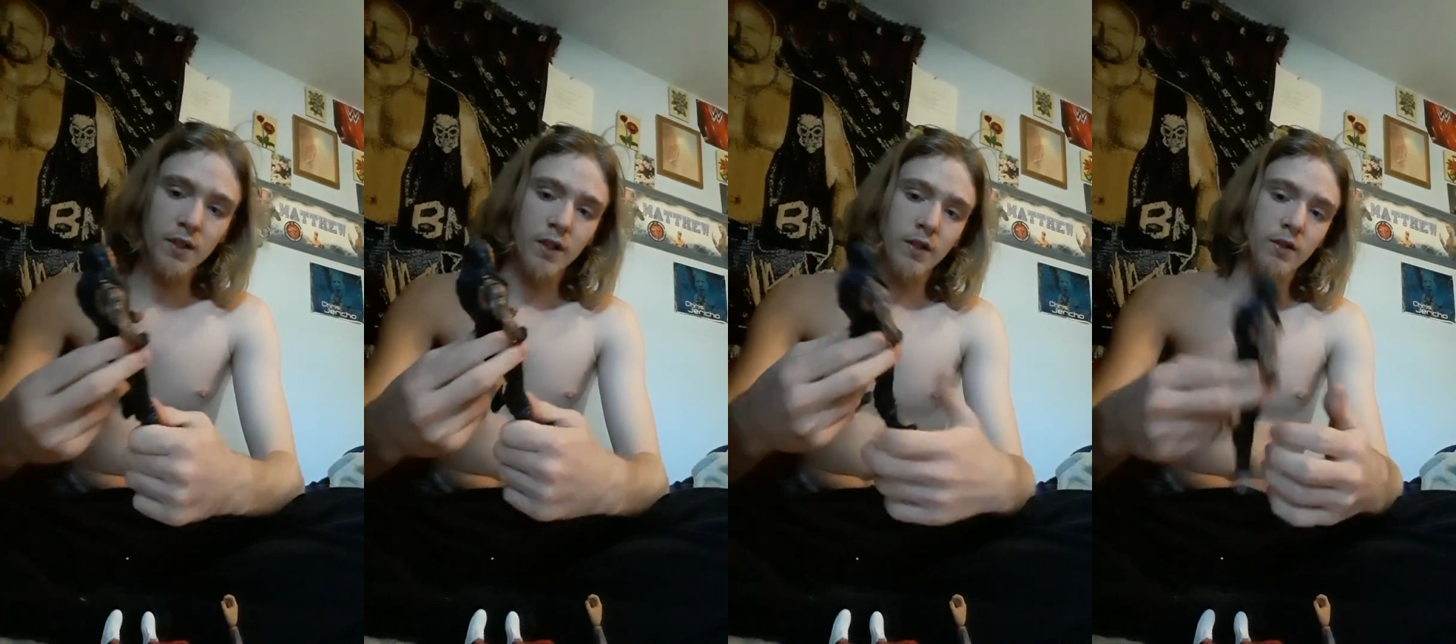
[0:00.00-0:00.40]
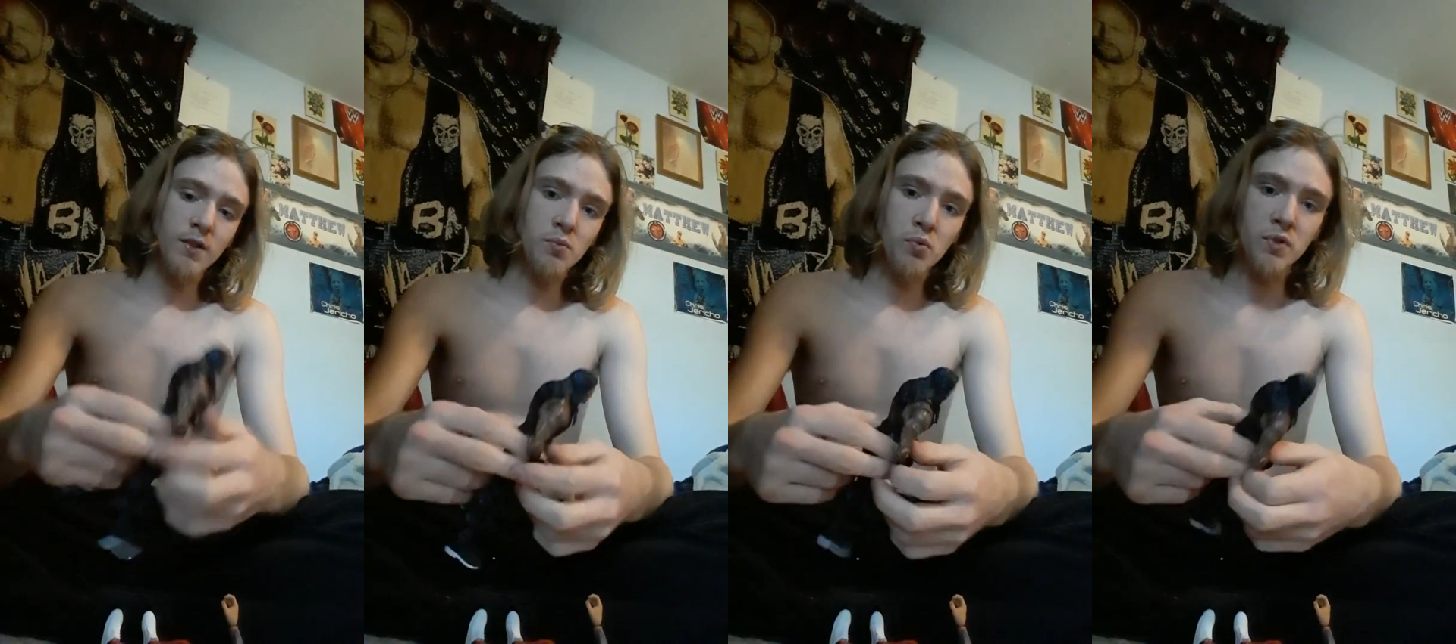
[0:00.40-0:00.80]
and
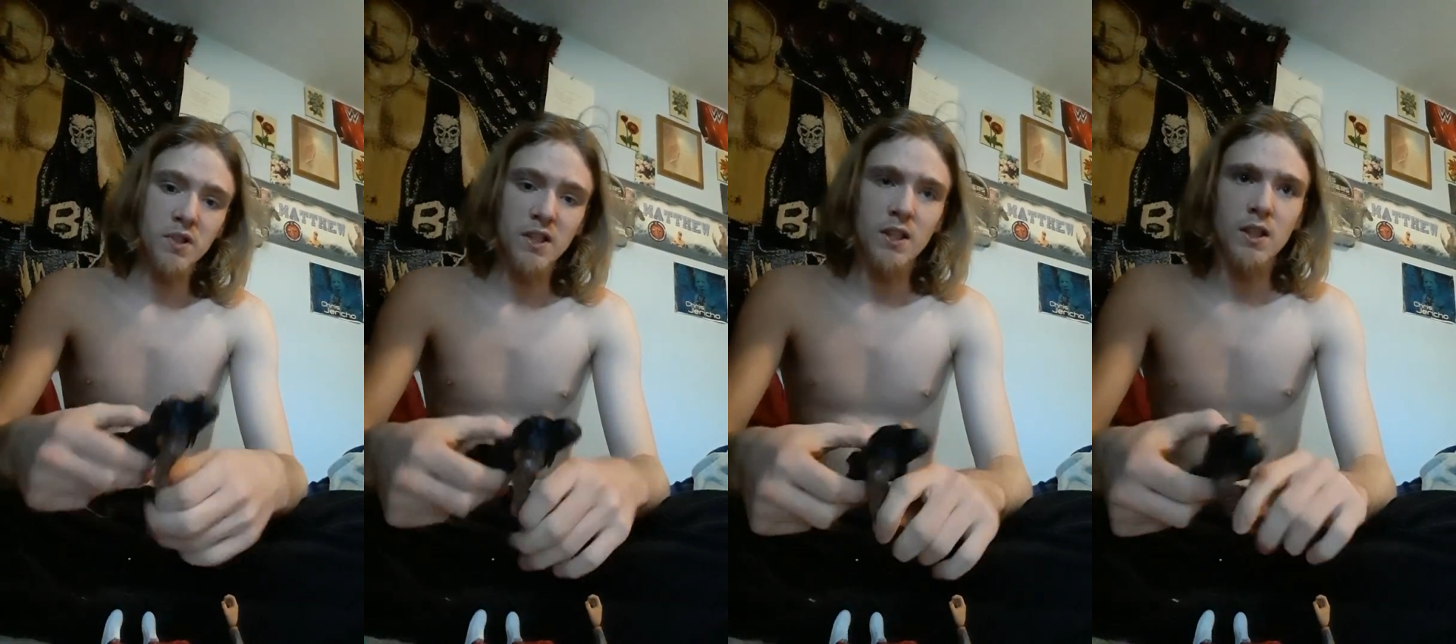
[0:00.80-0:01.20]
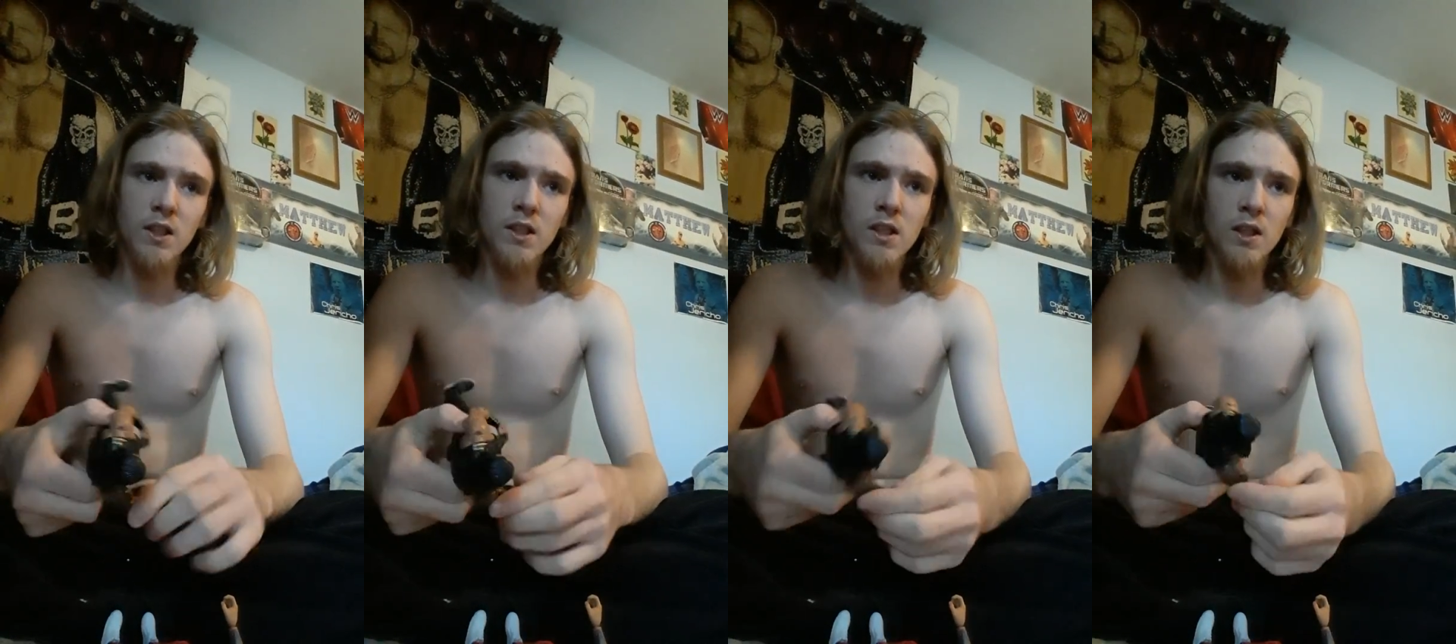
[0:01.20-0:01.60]
this was
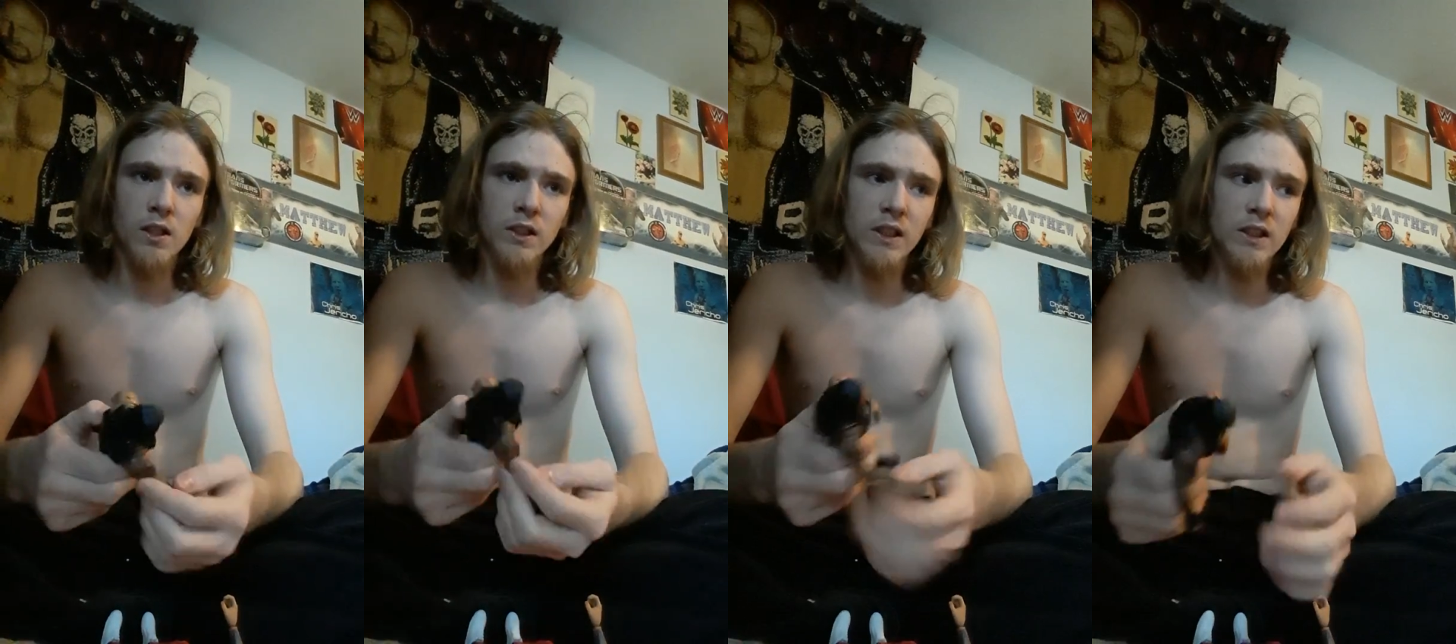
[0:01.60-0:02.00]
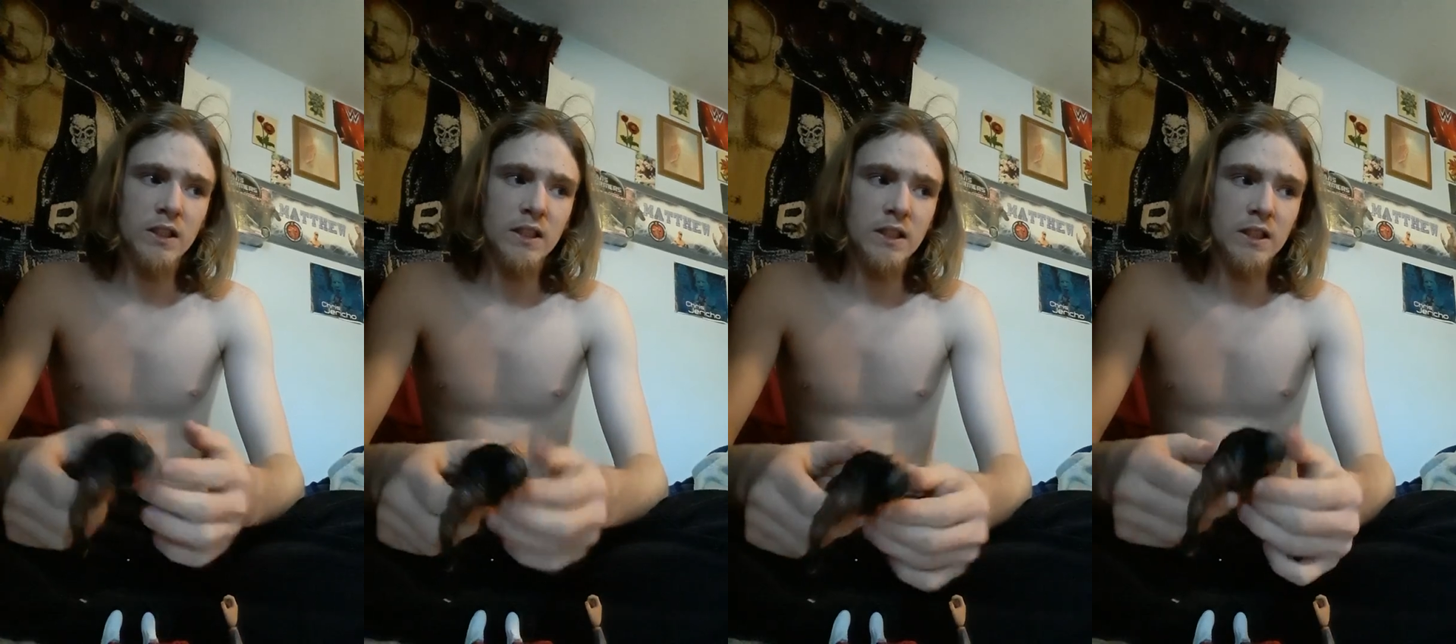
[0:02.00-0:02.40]
the Elite
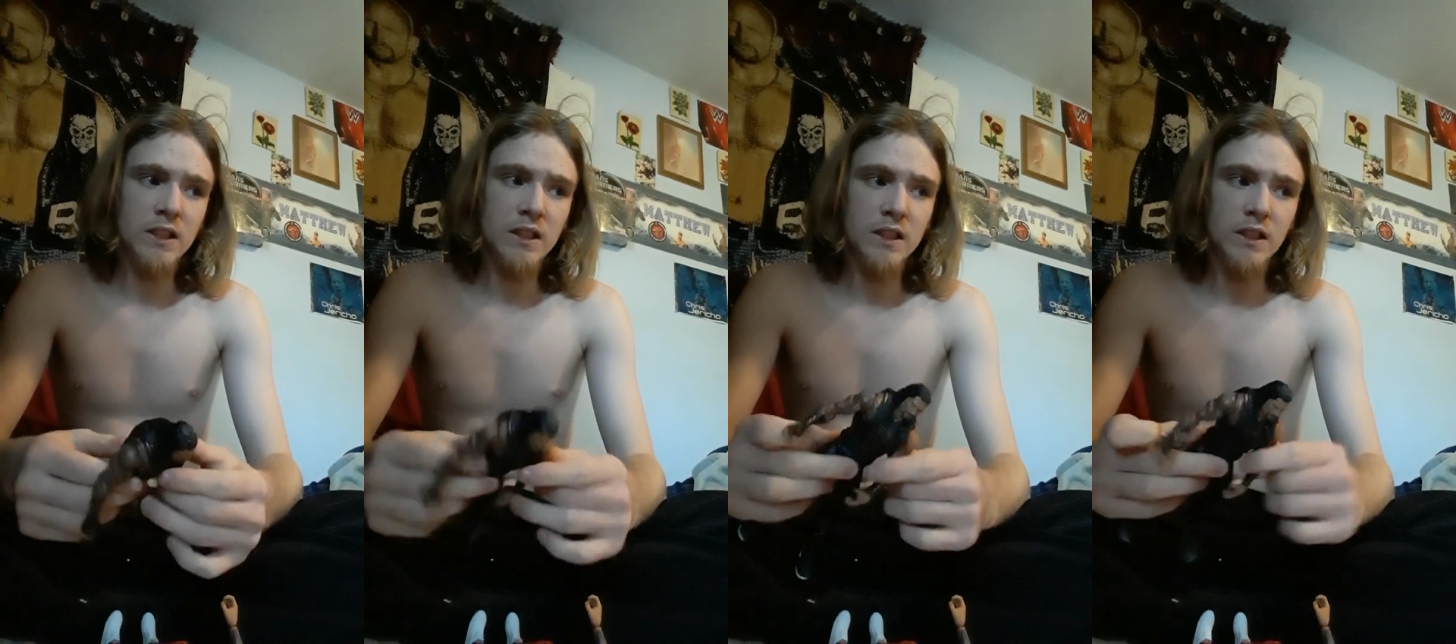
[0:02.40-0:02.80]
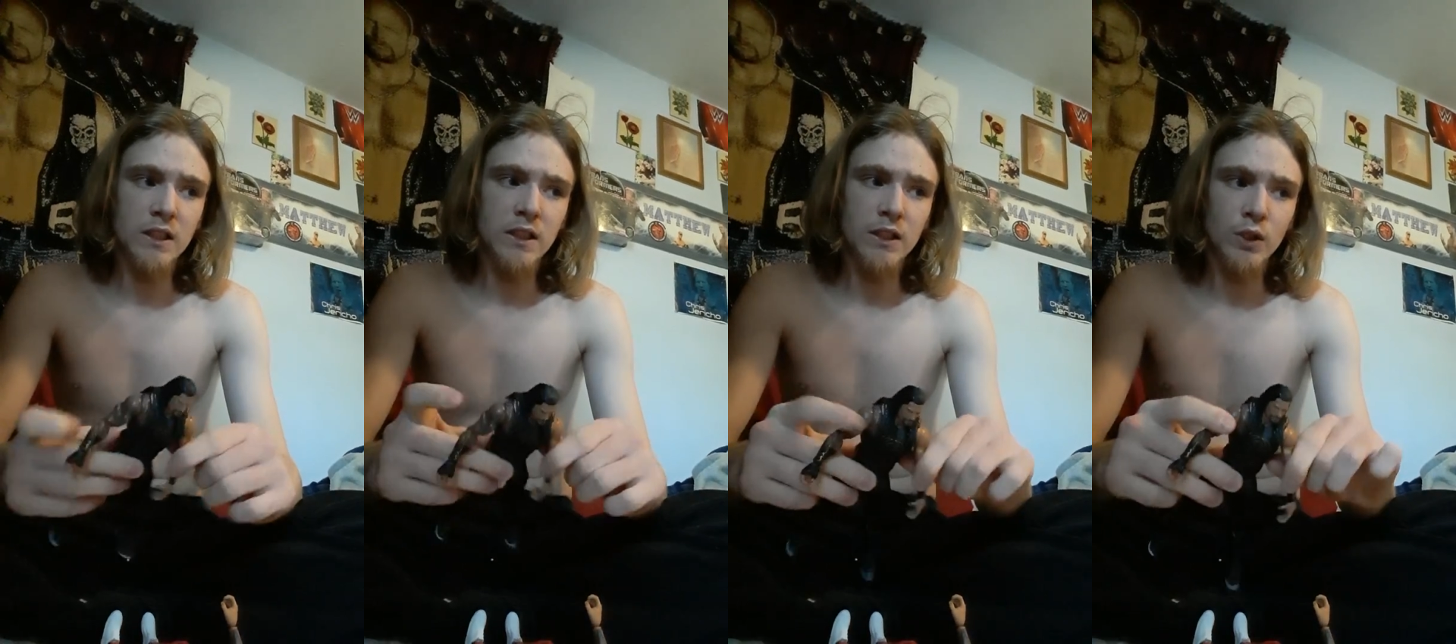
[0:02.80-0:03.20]

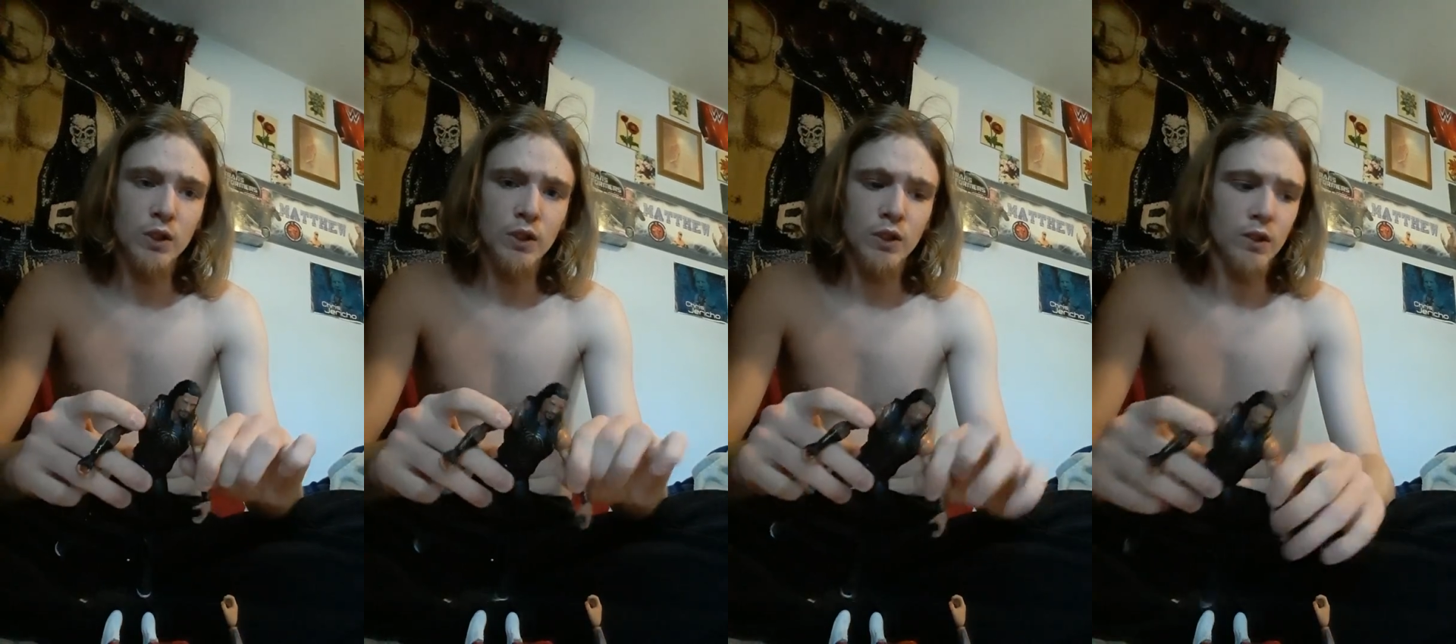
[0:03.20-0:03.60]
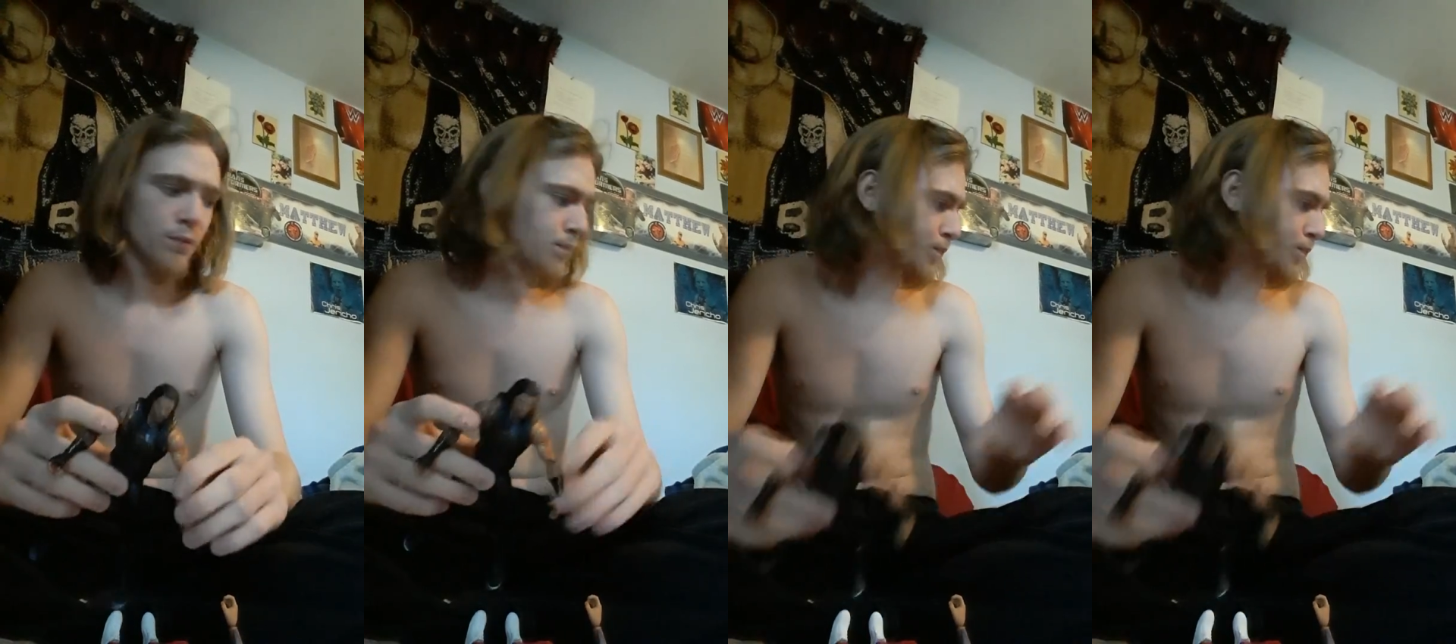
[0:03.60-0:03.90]
60.